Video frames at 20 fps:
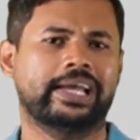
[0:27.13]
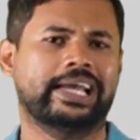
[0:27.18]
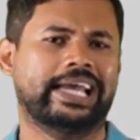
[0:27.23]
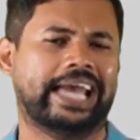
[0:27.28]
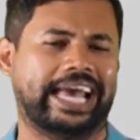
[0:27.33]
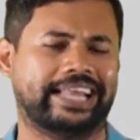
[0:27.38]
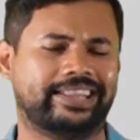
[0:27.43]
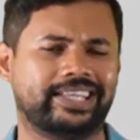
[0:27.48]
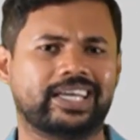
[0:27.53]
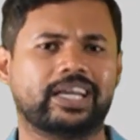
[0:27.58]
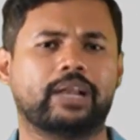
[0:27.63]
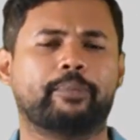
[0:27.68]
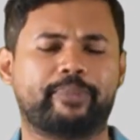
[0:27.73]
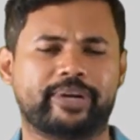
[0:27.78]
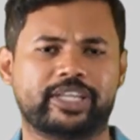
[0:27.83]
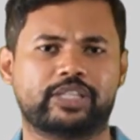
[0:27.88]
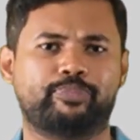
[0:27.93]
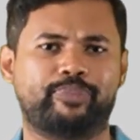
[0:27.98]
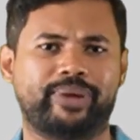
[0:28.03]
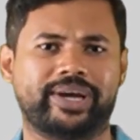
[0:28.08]
Ethical
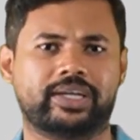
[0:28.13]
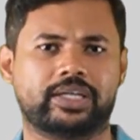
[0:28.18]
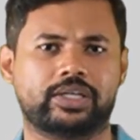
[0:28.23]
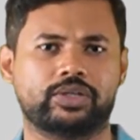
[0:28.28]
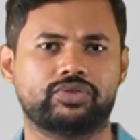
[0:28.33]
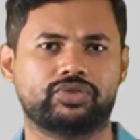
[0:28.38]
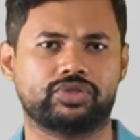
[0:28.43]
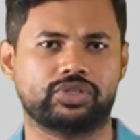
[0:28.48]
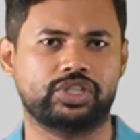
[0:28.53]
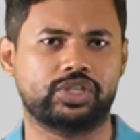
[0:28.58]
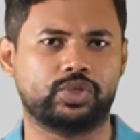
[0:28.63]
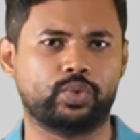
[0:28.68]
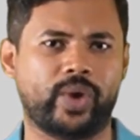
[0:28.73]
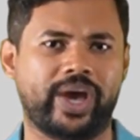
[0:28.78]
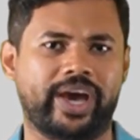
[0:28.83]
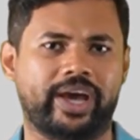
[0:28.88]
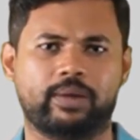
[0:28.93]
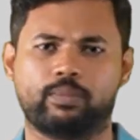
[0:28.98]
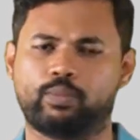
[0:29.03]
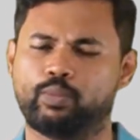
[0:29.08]
perspectives is
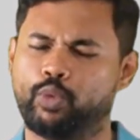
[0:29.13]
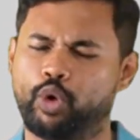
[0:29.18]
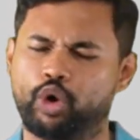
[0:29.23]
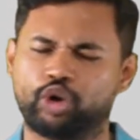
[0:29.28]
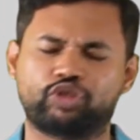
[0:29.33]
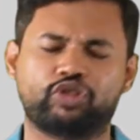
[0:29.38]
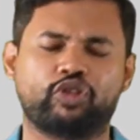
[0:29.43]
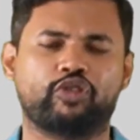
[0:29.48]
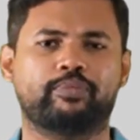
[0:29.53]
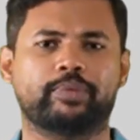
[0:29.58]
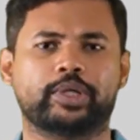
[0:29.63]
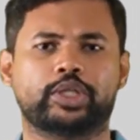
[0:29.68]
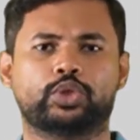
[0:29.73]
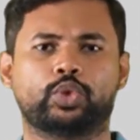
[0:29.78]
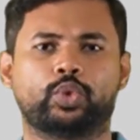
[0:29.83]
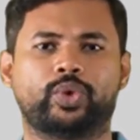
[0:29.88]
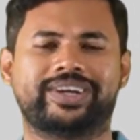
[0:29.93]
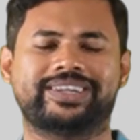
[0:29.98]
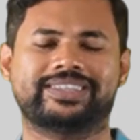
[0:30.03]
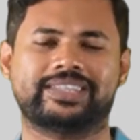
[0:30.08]
where most of my
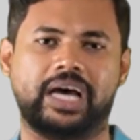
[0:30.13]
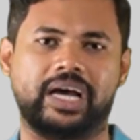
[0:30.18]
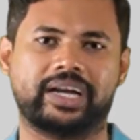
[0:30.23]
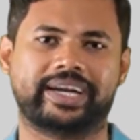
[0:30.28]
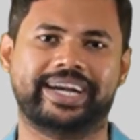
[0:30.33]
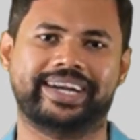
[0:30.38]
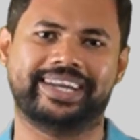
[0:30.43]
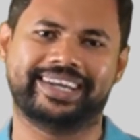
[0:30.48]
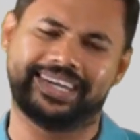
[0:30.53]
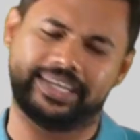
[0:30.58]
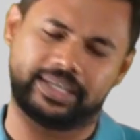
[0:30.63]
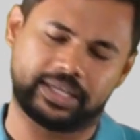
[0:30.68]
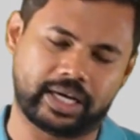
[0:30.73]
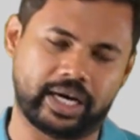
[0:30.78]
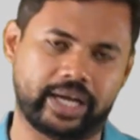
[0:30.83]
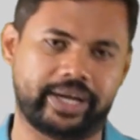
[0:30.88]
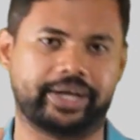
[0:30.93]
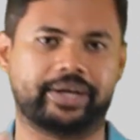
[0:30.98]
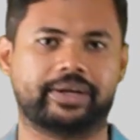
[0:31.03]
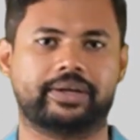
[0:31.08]
students are getting it
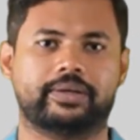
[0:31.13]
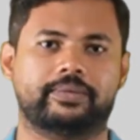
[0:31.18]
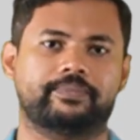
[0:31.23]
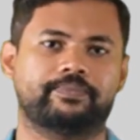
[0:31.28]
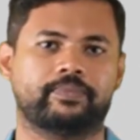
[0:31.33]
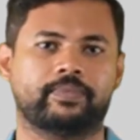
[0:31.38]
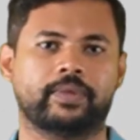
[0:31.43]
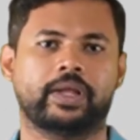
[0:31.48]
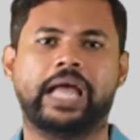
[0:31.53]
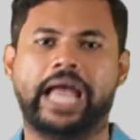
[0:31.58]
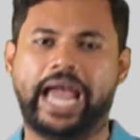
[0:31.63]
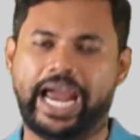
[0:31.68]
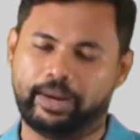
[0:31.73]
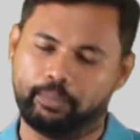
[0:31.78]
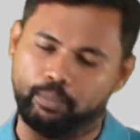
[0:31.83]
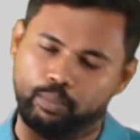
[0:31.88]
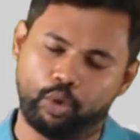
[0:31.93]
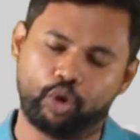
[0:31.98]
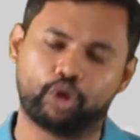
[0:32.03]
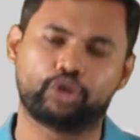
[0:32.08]
correct,
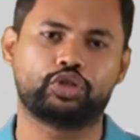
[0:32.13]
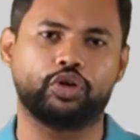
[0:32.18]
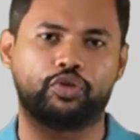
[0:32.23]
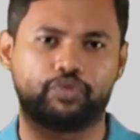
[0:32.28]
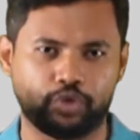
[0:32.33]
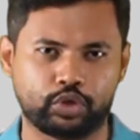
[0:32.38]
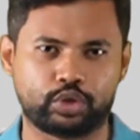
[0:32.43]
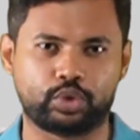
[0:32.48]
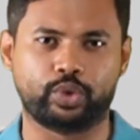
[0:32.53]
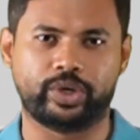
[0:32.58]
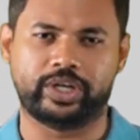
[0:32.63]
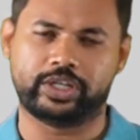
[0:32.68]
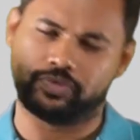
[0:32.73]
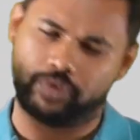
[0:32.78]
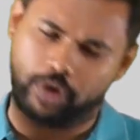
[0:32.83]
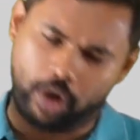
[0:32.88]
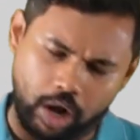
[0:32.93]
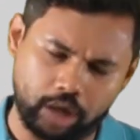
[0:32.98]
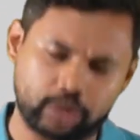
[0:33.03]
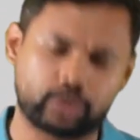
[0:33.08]
and most of you students
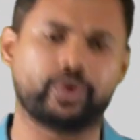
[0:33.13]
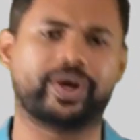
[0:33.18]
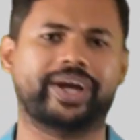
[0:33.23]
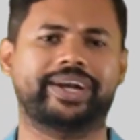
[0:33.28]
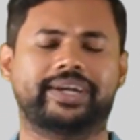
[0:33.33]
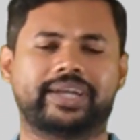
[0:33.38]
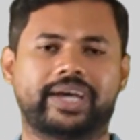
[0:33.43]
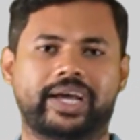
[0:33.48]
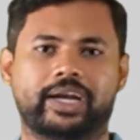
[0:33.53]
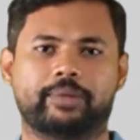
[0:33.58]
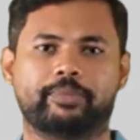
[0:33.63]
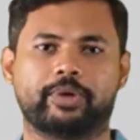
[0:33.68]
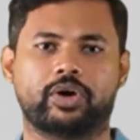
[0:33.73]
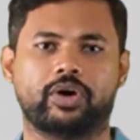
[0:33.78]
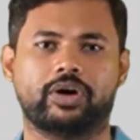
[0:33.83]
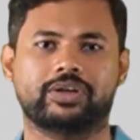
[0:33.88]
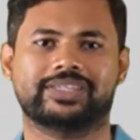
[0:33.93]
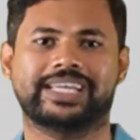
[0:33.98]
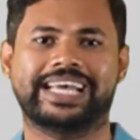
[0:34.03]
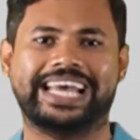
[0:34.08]
will also get it correct,
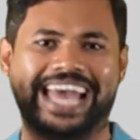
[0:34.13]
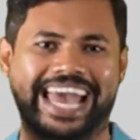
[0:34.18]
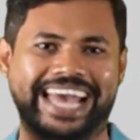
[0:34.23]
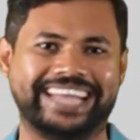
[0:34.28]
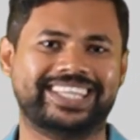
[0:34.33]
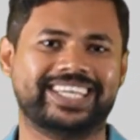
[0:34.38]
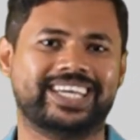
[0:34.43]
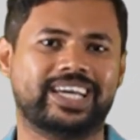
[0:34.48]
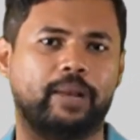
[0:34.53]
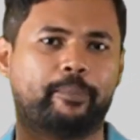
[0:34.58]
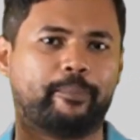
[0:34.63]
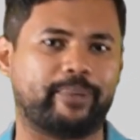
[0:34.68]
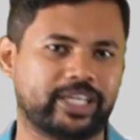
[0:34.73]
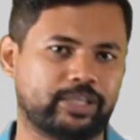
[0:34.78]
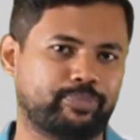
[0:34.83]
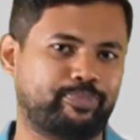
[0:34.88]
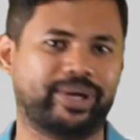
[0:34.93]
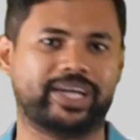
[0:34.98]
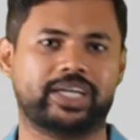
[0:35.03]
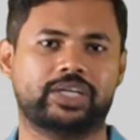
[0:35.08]
because ethical
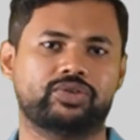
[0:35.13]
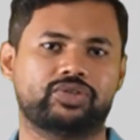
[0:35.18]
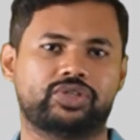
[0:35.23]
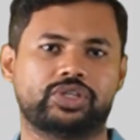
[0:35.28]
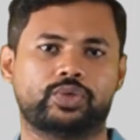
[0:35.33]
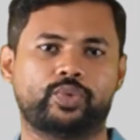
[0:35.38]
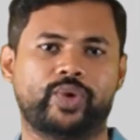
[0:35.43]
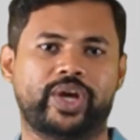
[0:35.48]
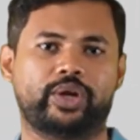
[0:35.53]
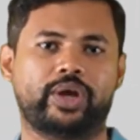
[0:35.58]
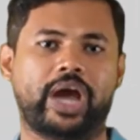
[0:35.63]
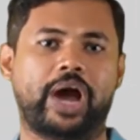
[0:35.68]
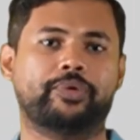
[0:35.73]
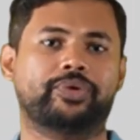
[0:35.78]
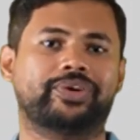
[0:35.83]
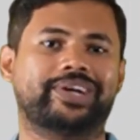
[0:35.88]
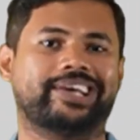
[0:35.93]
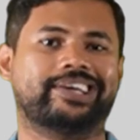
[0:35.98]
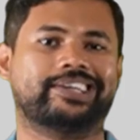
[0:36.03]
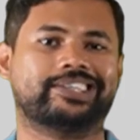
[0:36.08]
perspectives is where you have
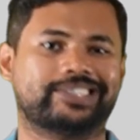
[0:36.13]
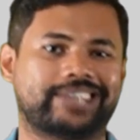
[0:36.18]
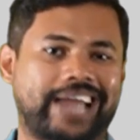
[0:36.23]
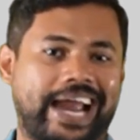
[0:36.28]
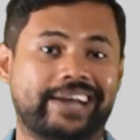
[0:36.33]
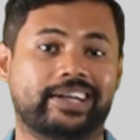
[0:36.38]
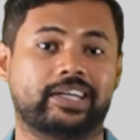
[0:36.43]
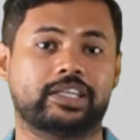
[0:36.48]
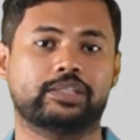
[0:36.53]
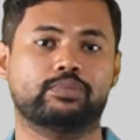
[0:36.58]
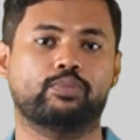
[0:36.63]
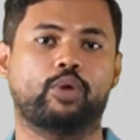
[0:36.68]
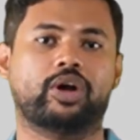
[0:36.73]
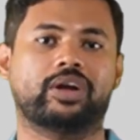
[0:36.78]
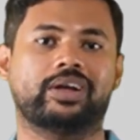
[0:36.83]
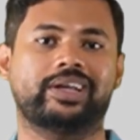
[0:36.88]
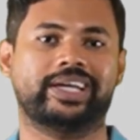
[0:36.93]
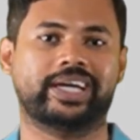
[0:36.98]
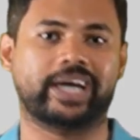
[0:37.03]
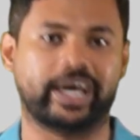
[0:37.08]
to take a stand that is
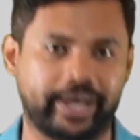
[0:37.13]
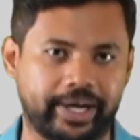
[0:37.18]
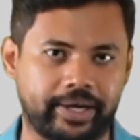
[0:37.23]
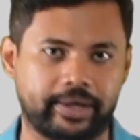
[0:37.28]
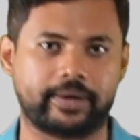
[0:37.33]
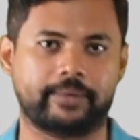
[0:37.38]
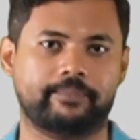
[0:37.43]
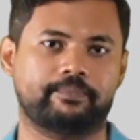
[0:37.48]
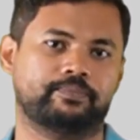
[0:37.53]
morally correct.